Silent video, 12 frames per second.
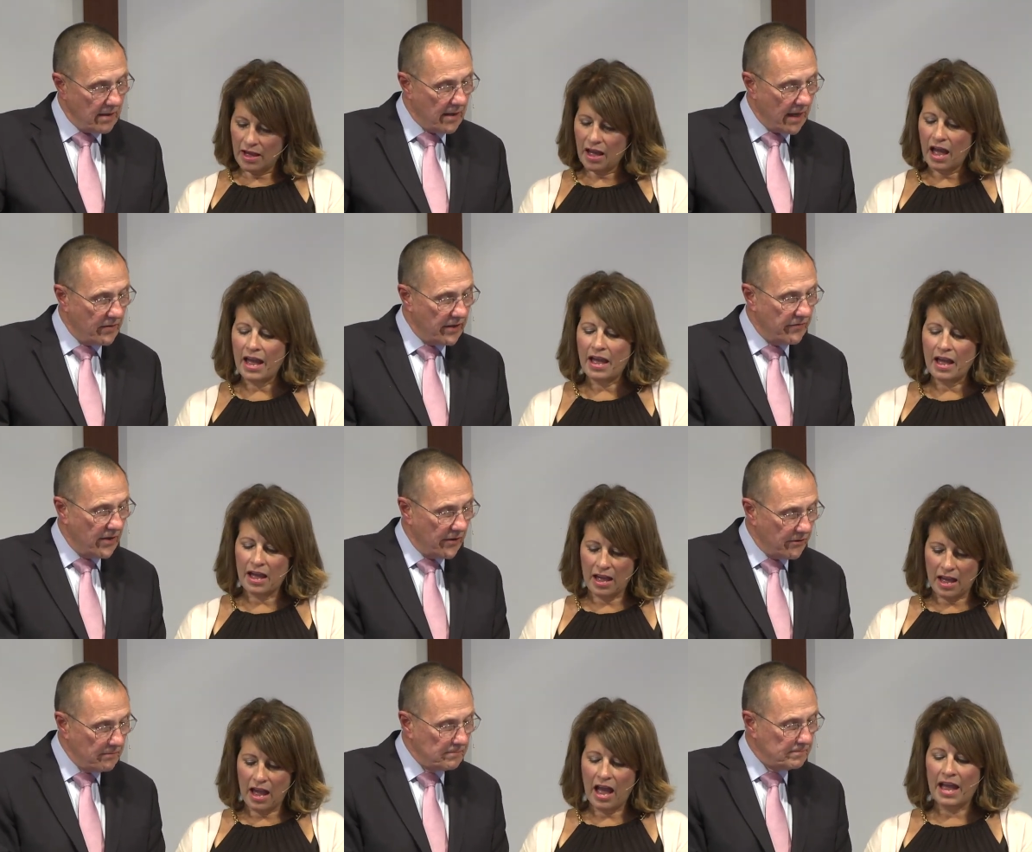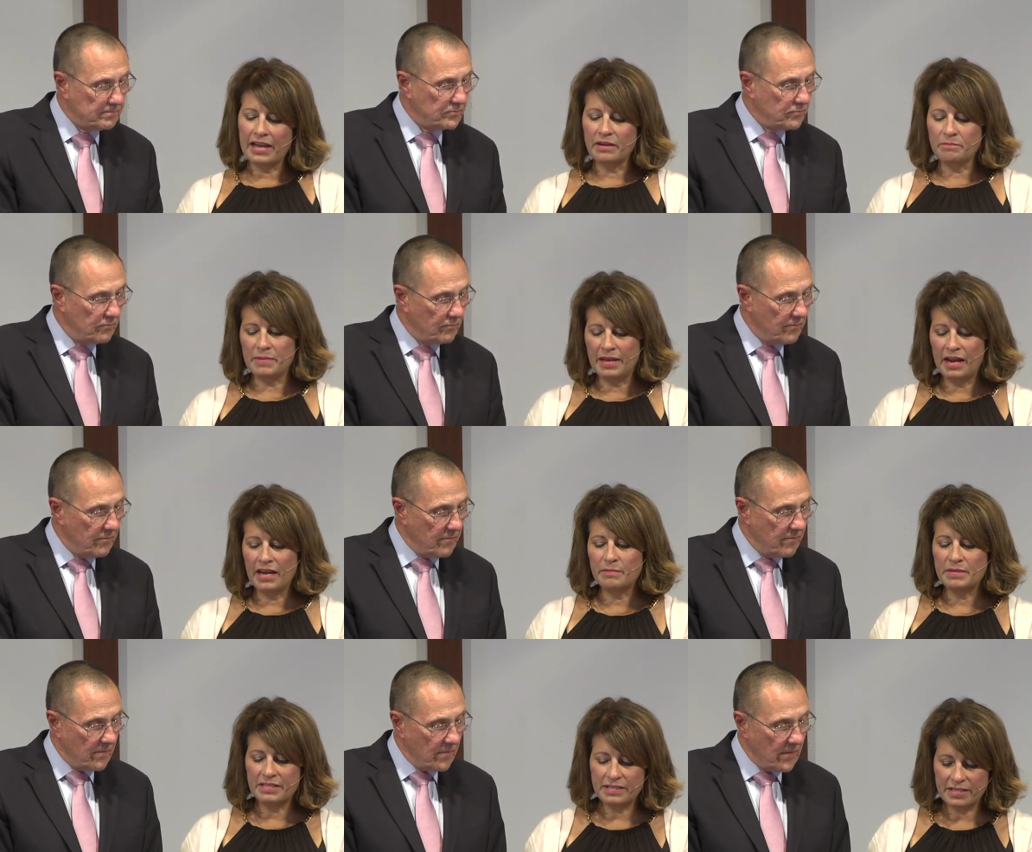Speaker 1: Heavenly Father. I, I admit I
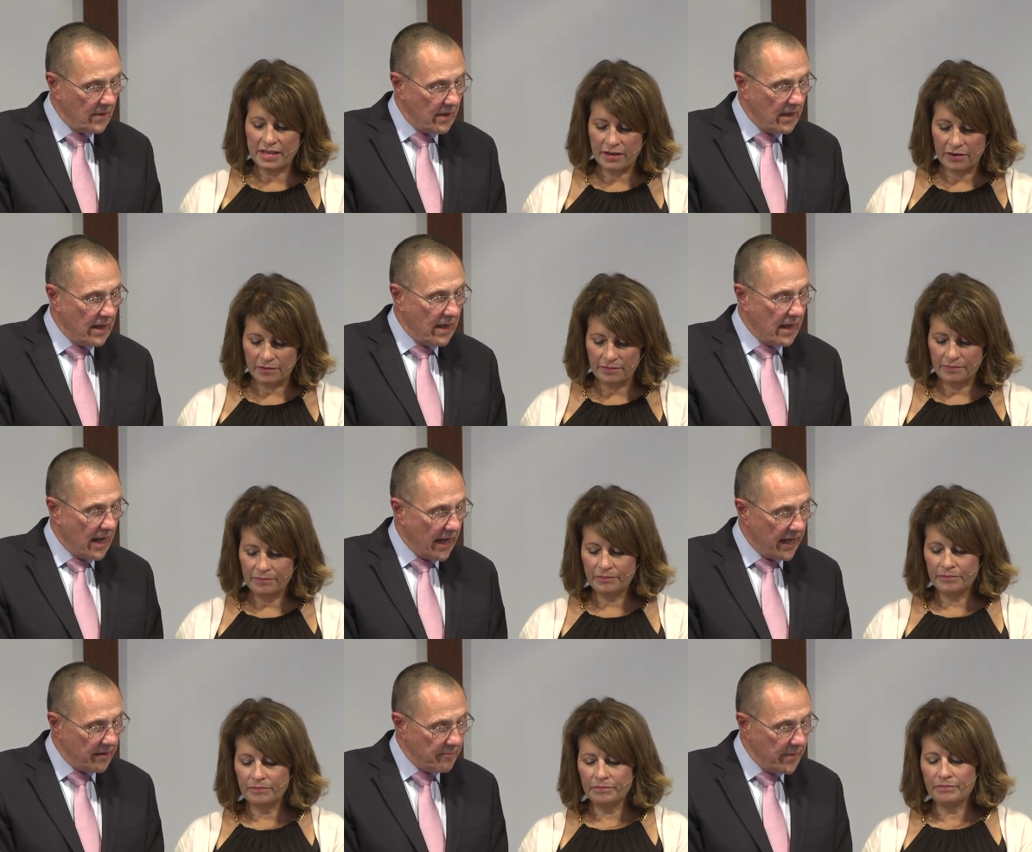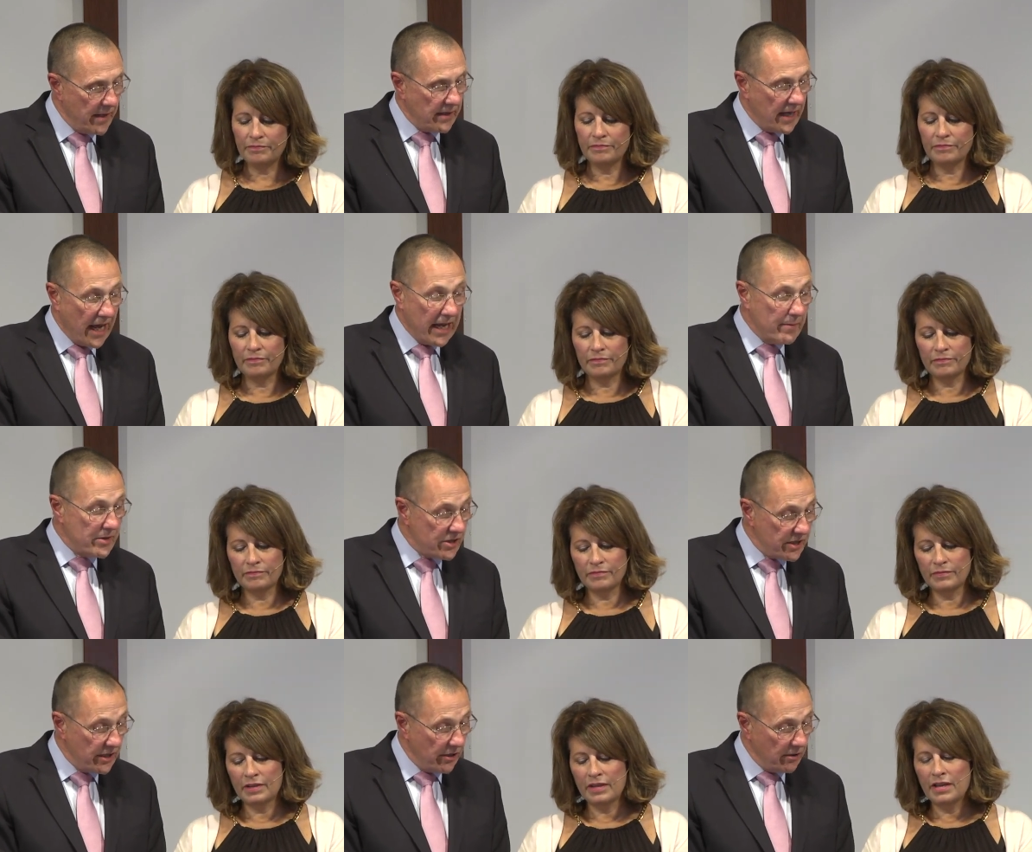am a sinner.
Speaker 2: I admit I am a
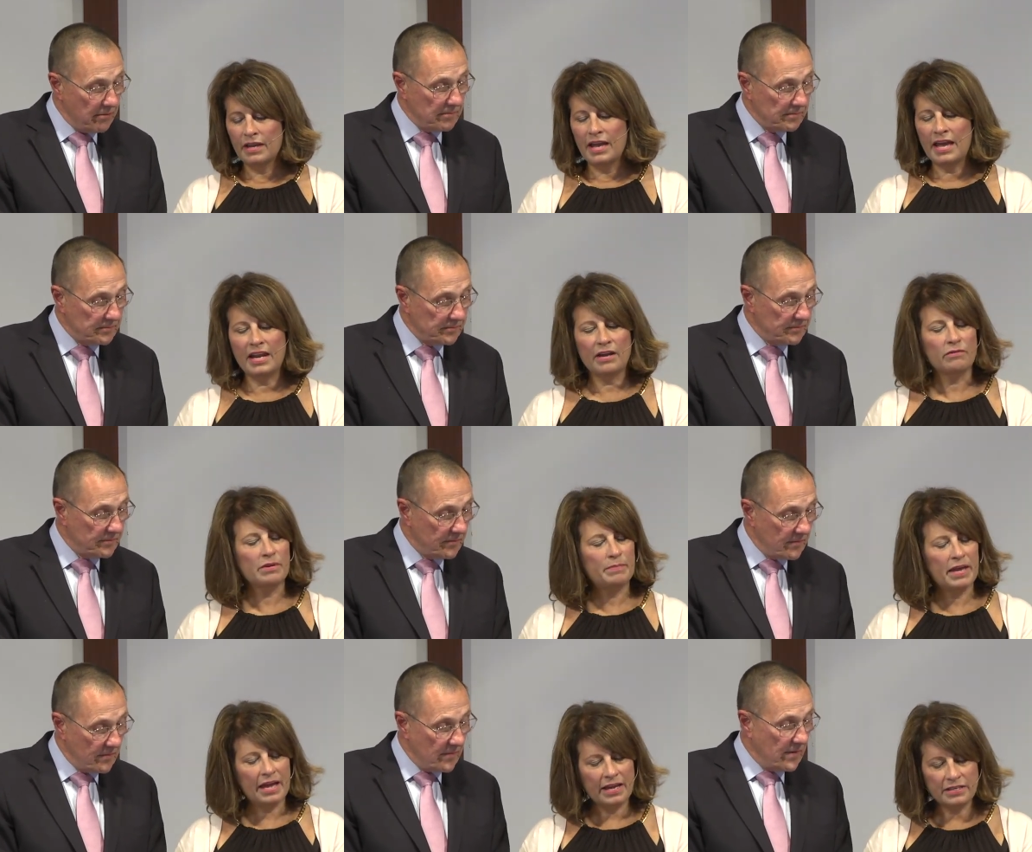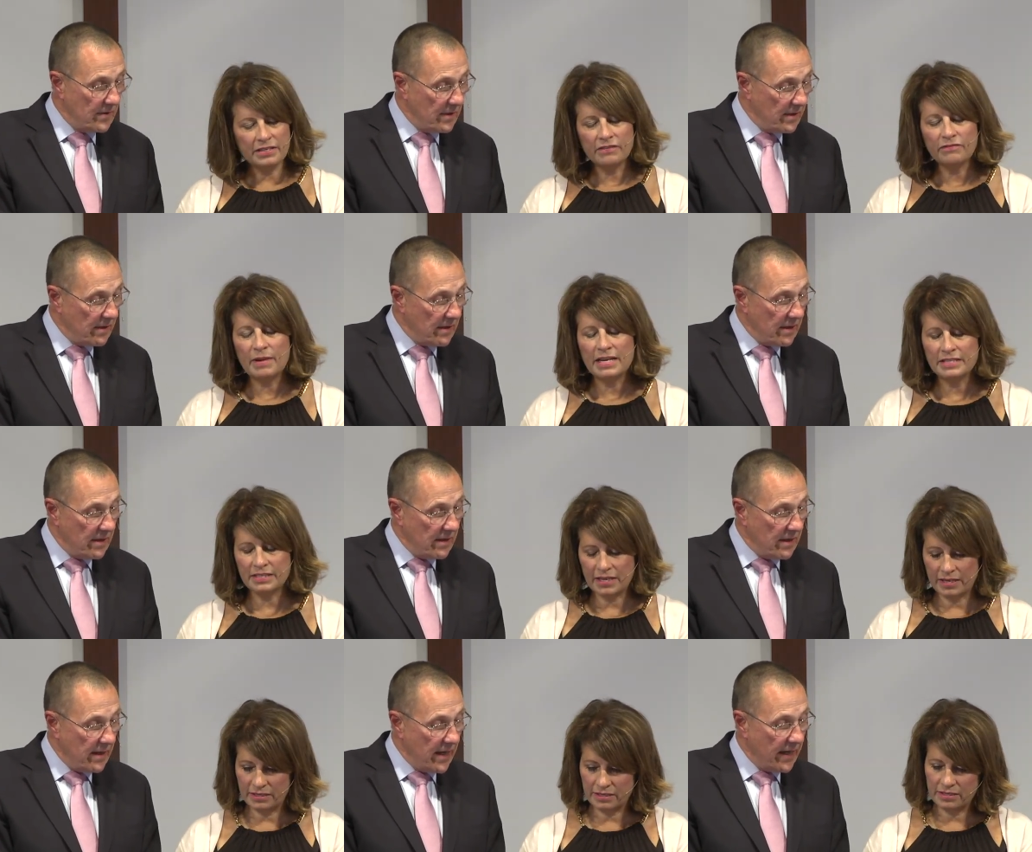sinner.
Speaker 1: And I repent of my
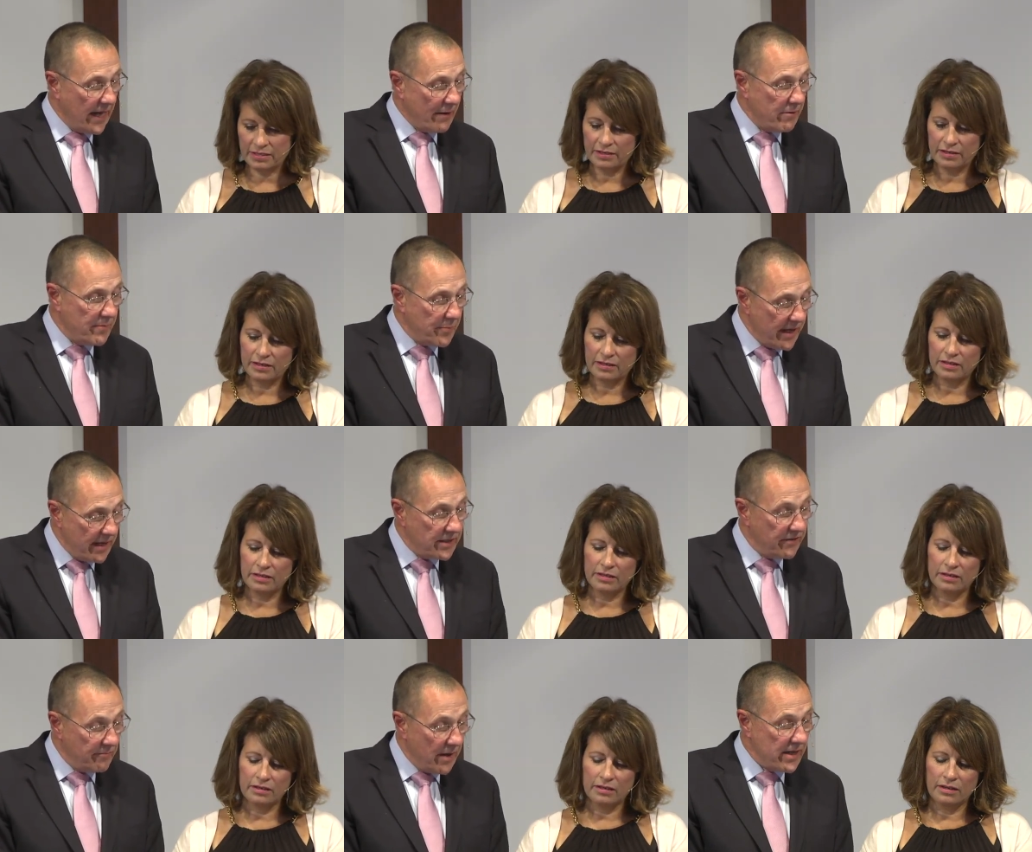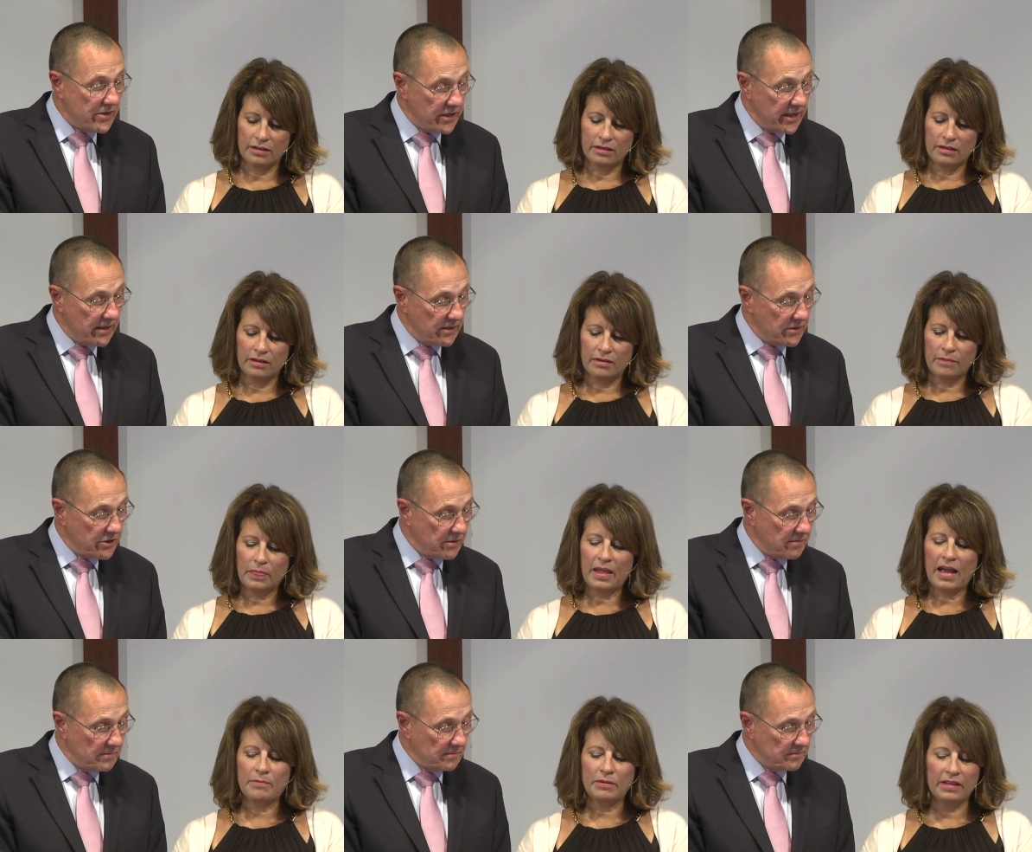sins. And
Speaker 2: I repent of my sins.
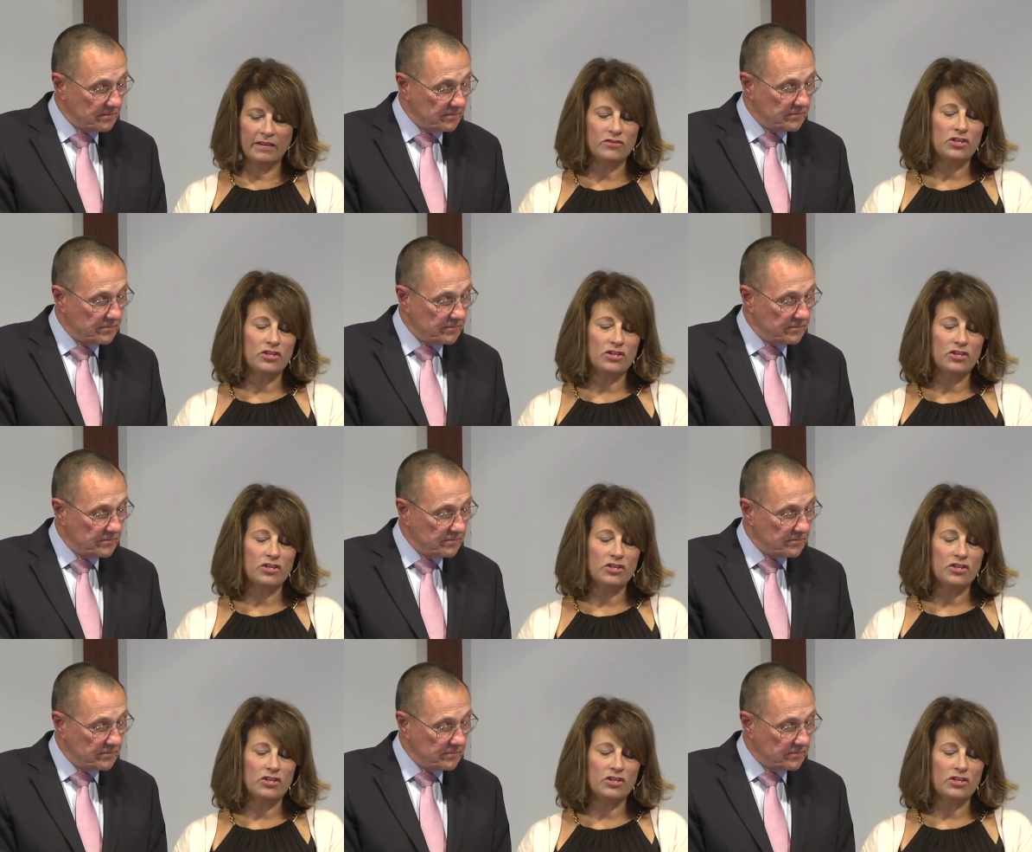
Speaker 1: I believe